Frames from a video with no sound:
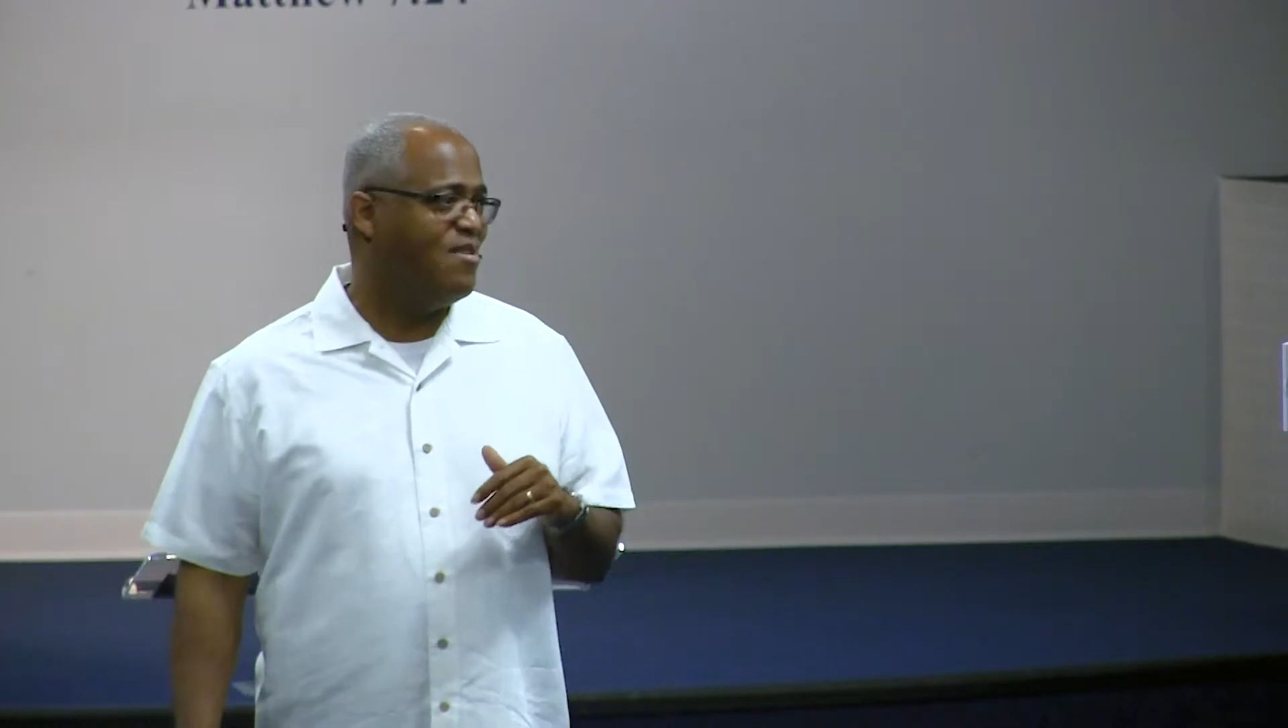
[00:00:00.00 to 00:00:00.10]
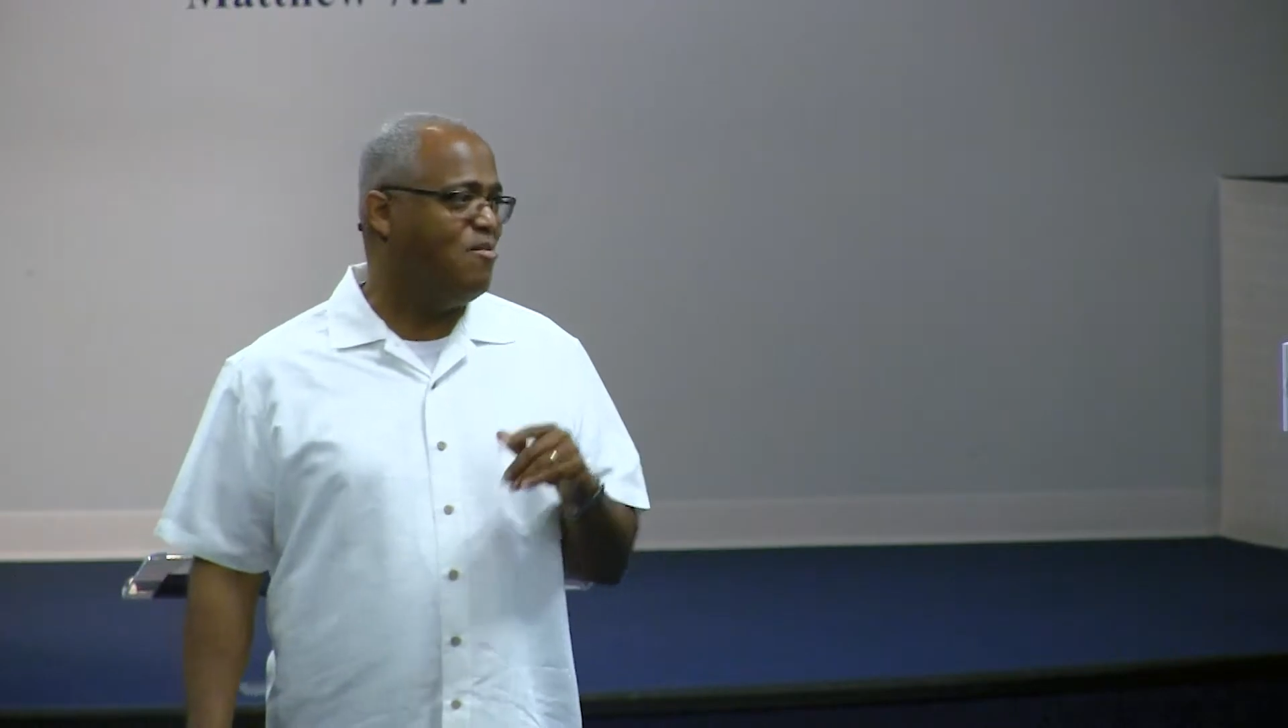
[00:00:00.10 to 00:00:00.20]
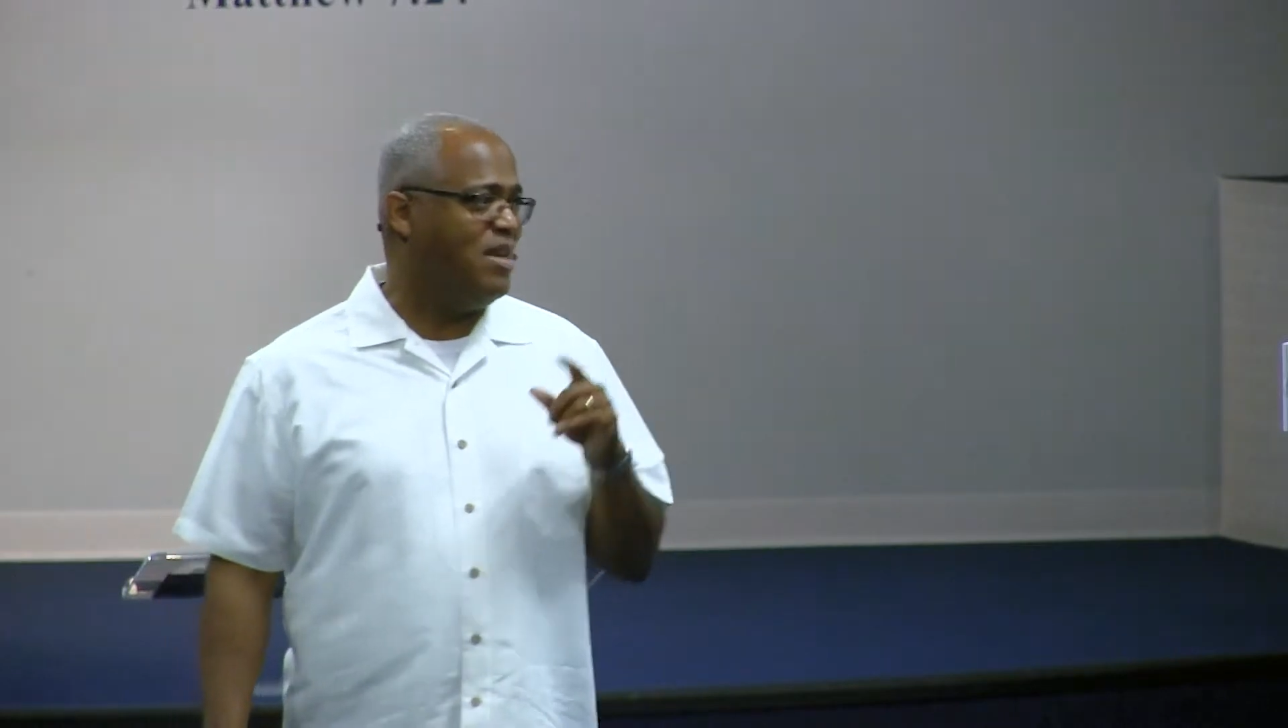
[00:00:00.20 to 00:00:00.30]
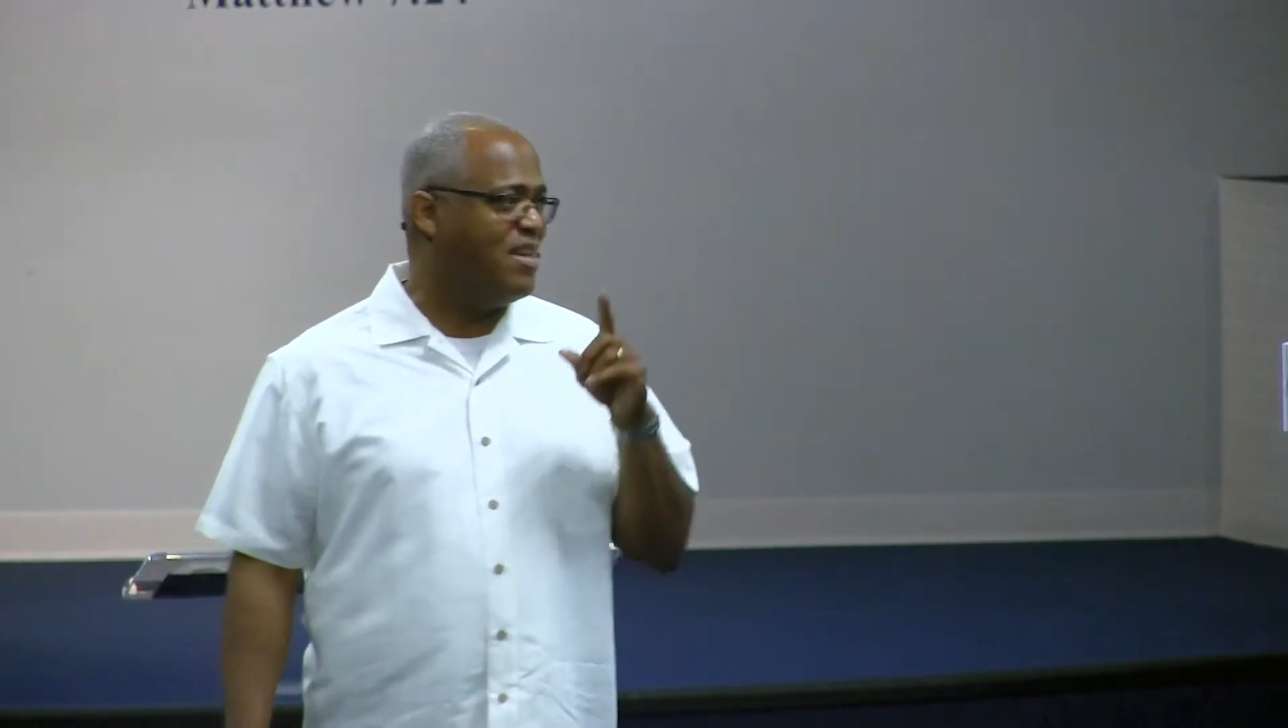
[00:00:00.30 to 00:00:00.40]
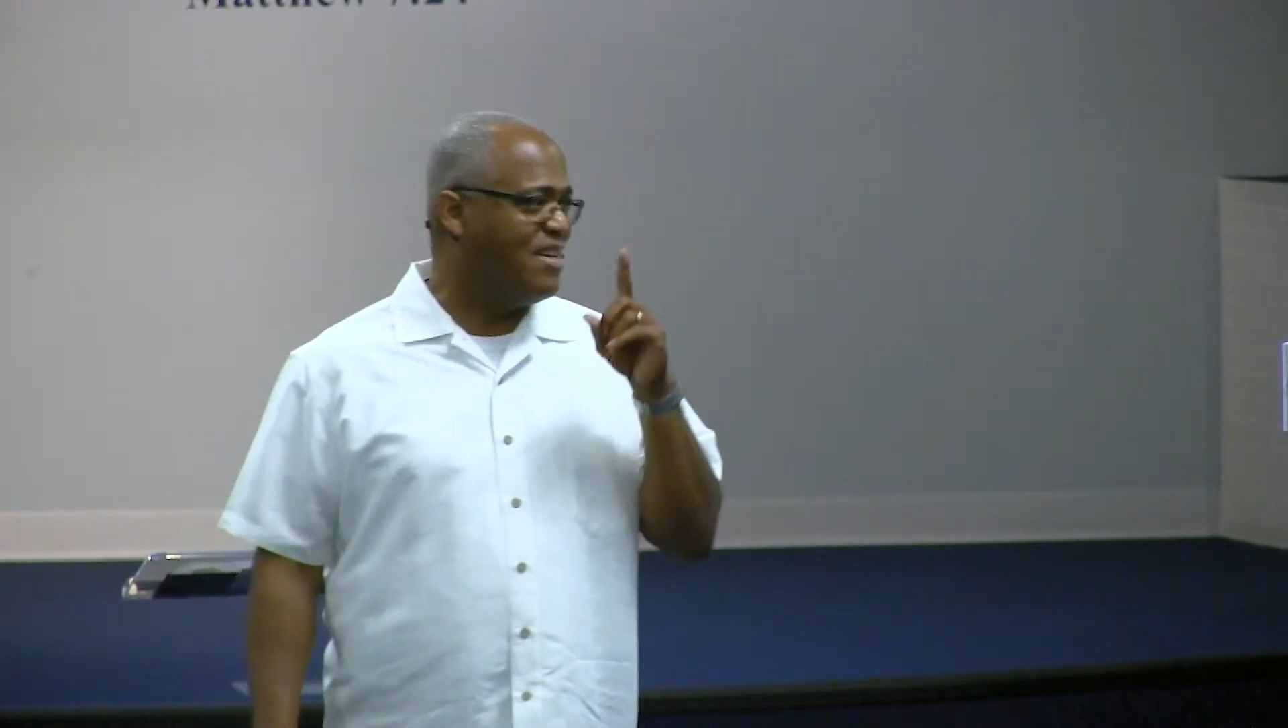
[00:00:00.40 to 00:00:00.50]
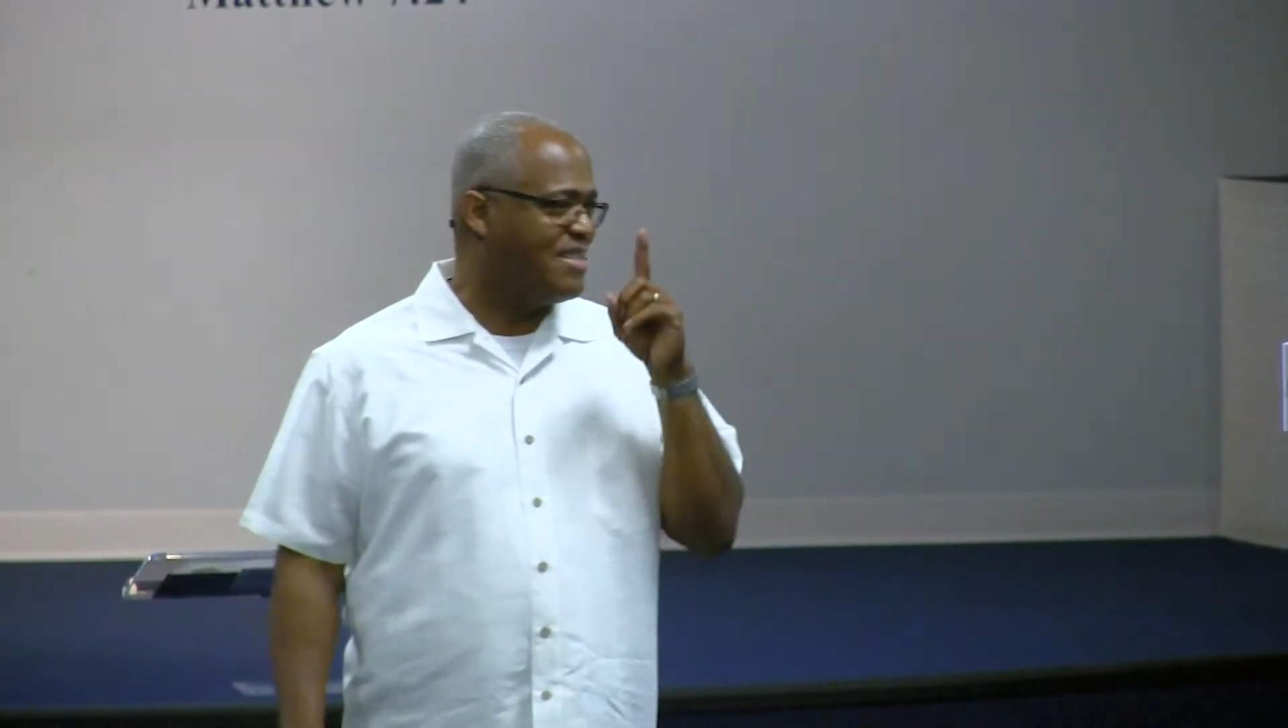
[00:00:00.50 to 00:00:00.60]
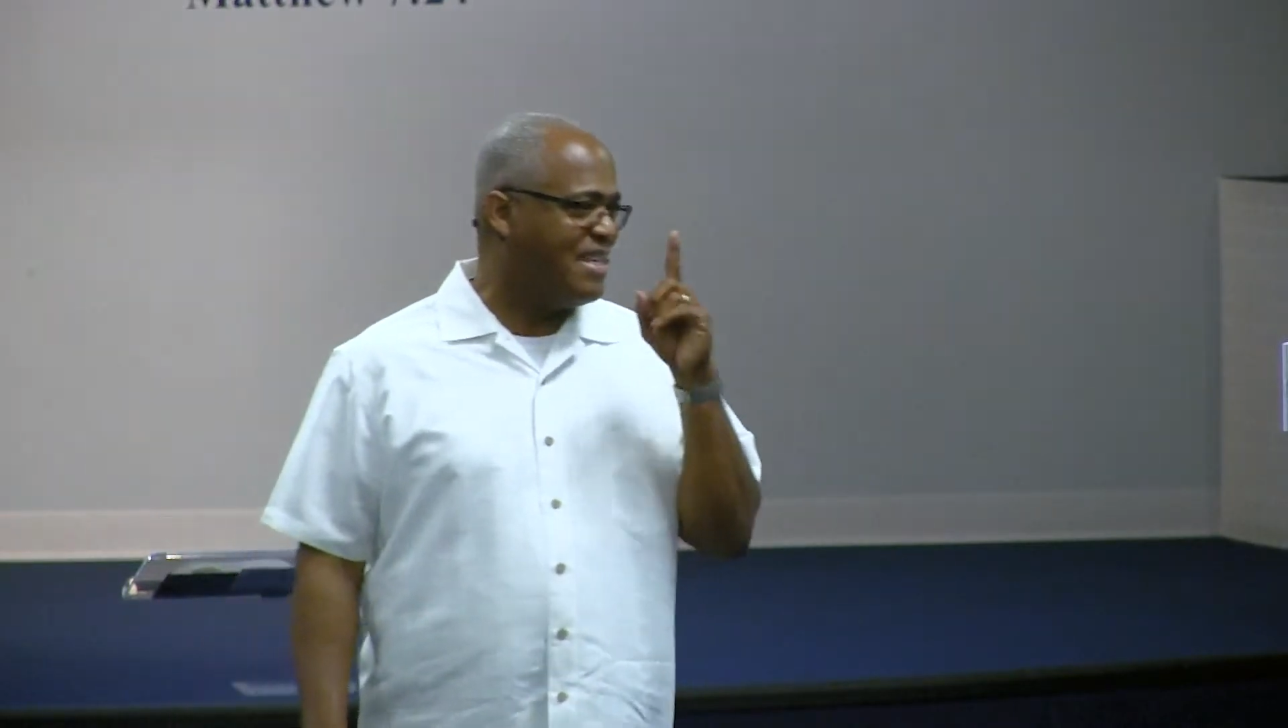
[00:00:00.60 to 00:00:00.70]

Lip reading: because